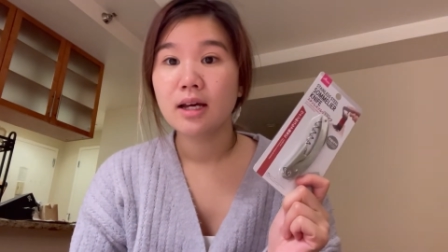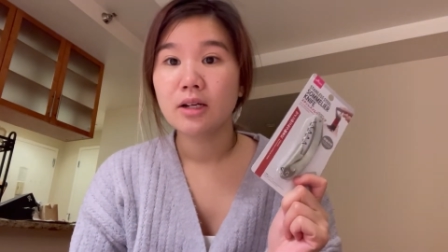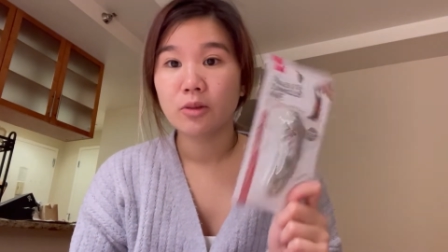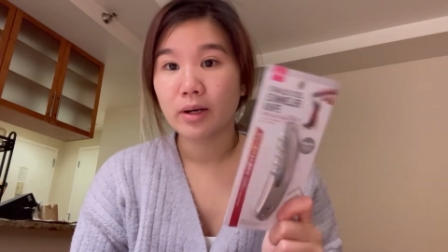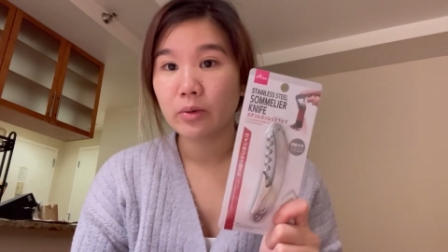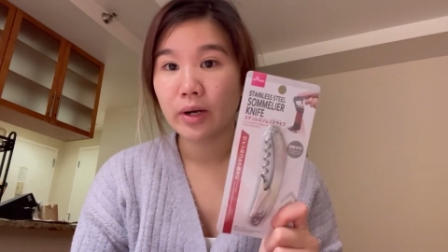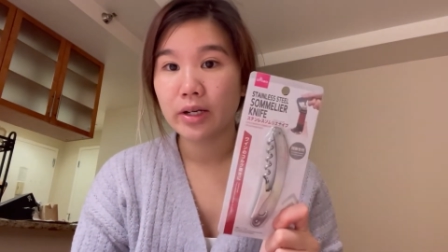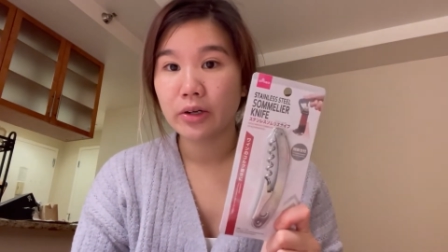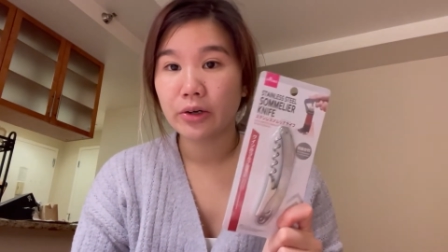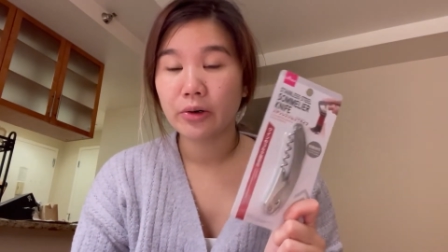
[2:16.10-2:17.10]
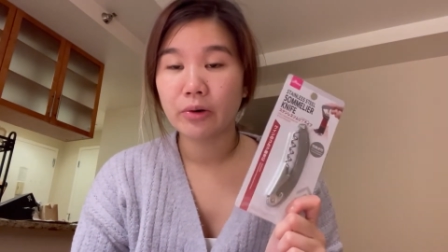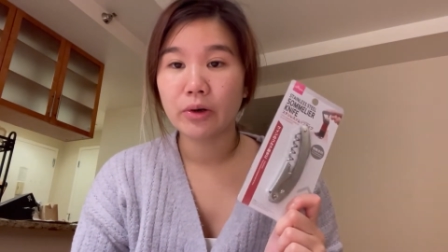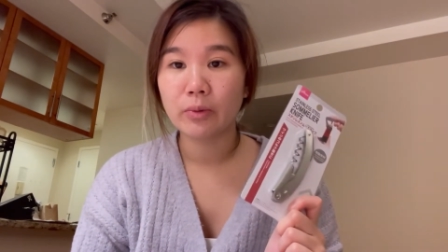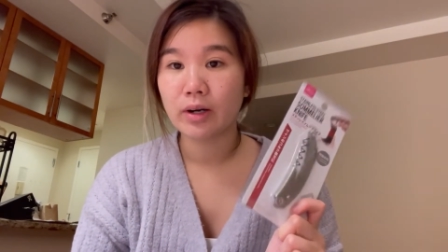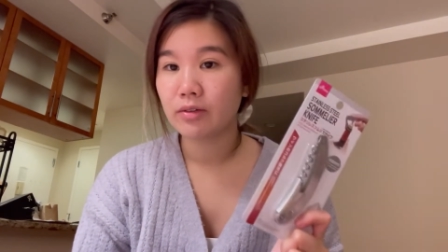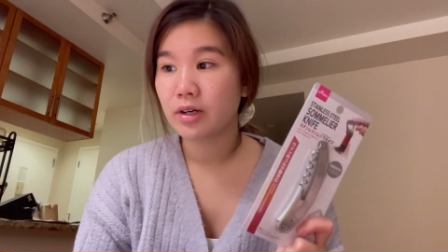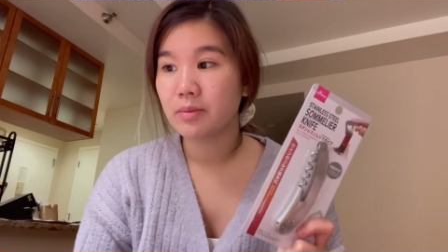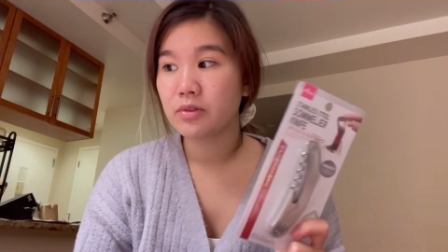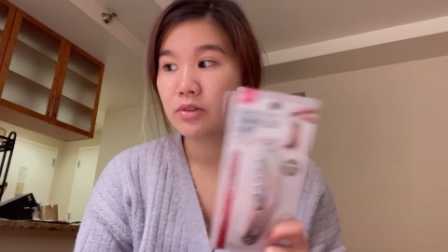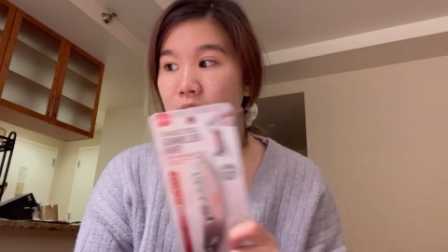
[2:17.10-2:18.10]
no matter where I go or wherever I
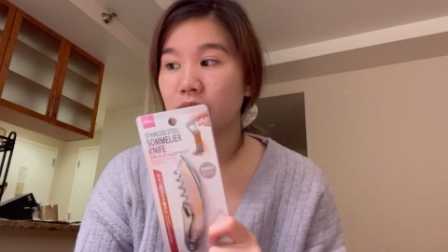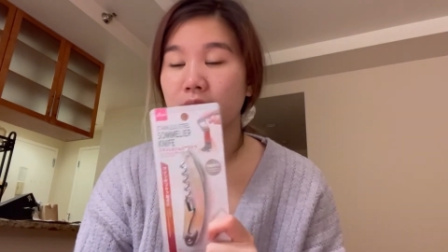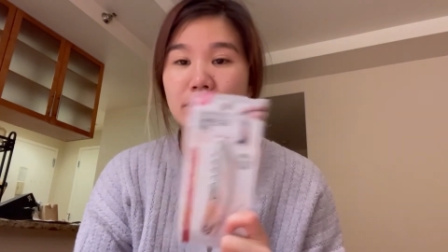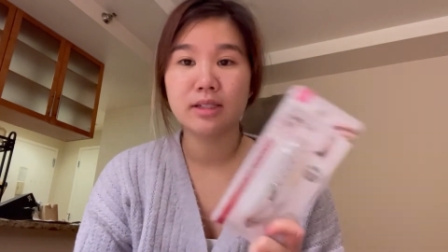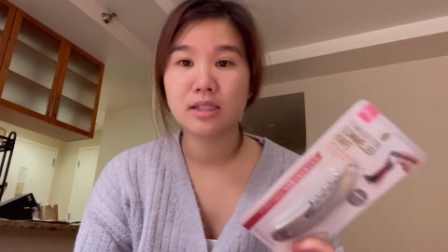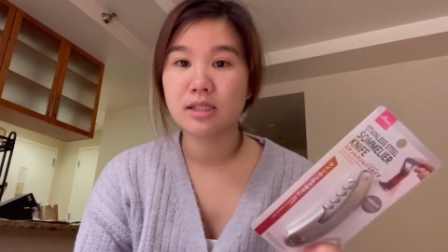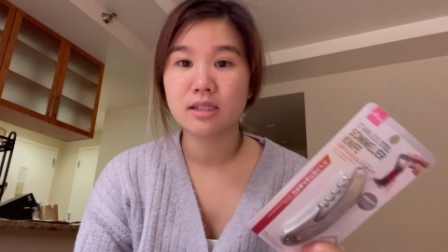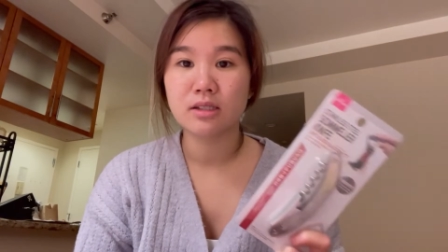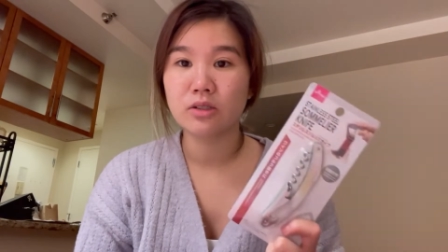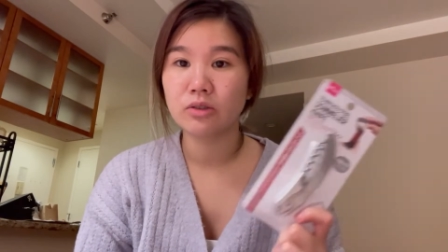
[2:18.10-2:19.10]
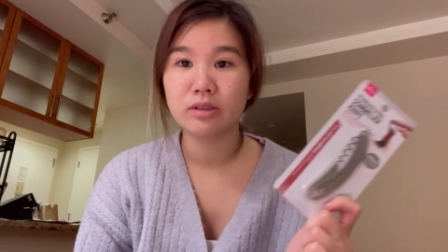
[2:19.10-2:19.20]
move, this you'll